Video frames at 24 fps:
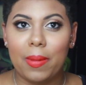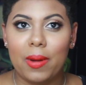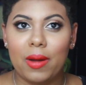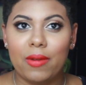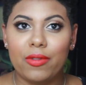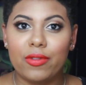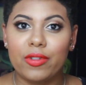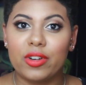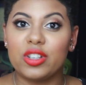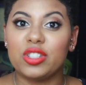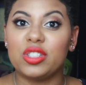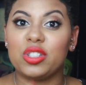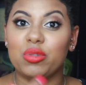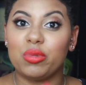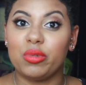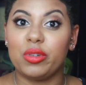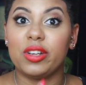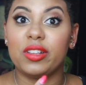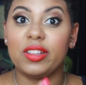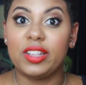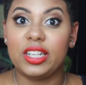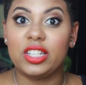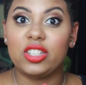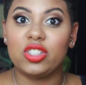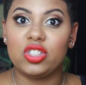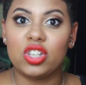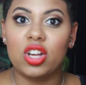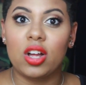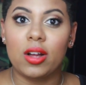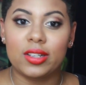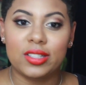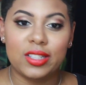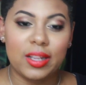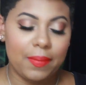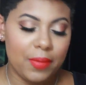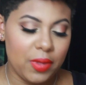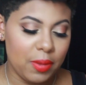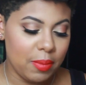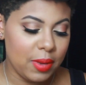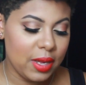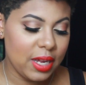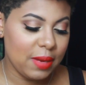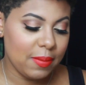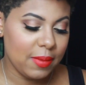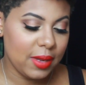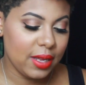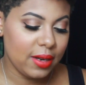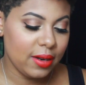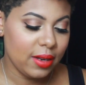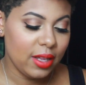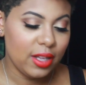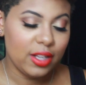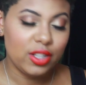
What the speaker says: off first. It really chucks up the pigment,